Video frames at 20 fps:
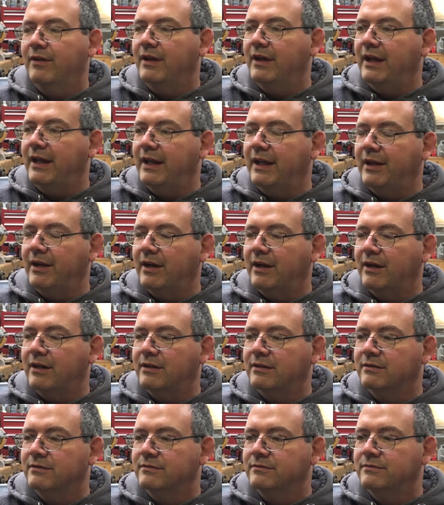And uh,
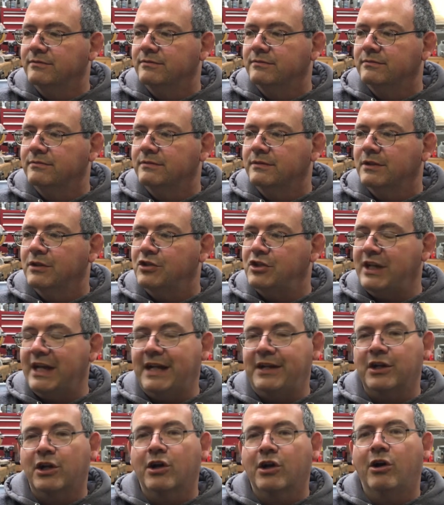she had
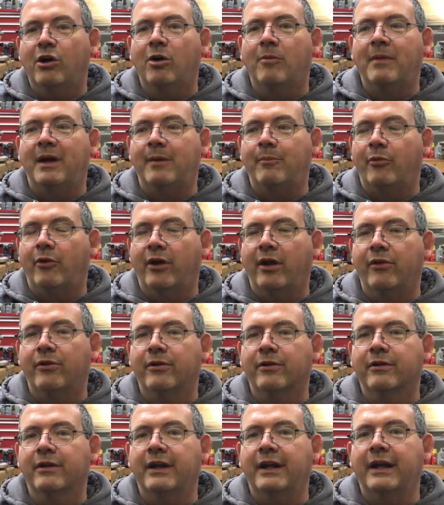to call my
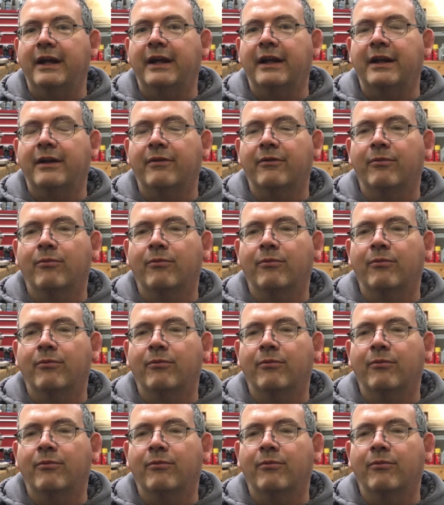brother and